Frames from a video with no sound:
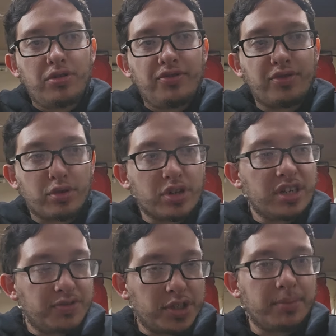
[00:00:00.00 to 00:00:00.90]
for
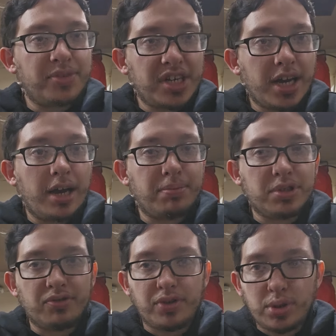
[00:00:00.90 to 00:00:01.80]
if something happens,
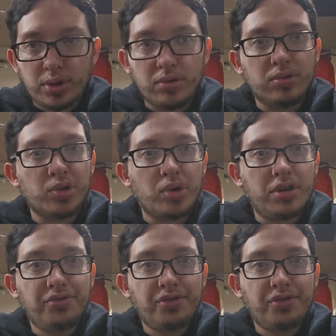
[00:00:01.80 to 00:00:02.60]
if your tune's off,